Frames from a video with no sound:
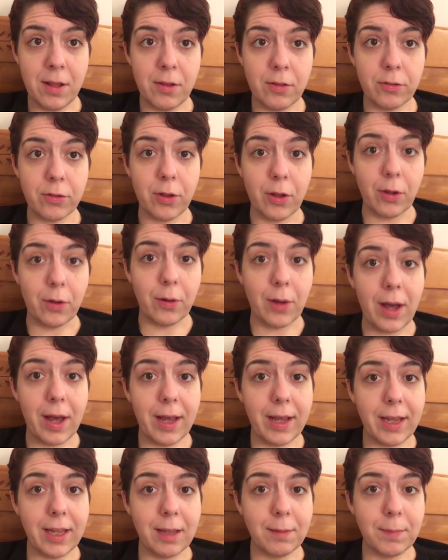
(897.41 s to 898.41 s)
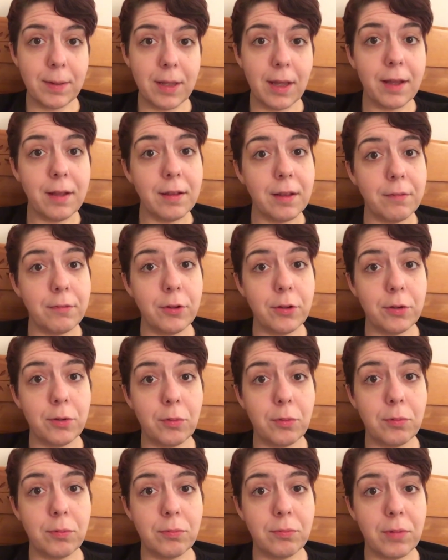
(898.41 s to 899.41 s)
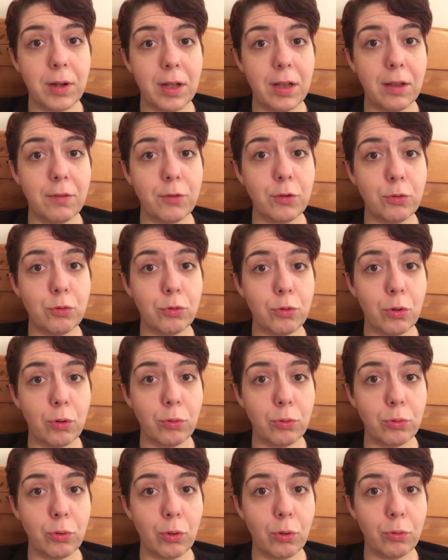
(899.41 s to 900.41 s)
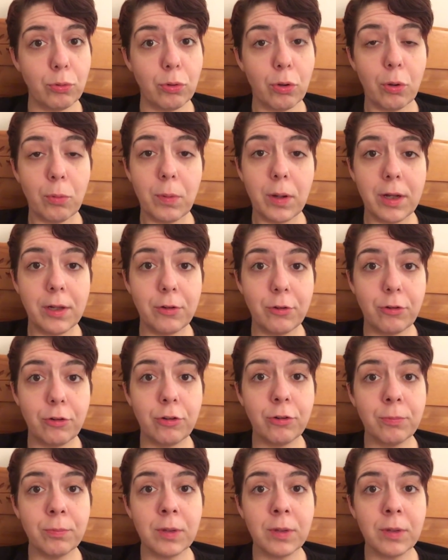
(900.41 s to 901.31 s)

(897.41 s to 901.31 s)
So, hi Amy, I love you. I love you so, so, so much.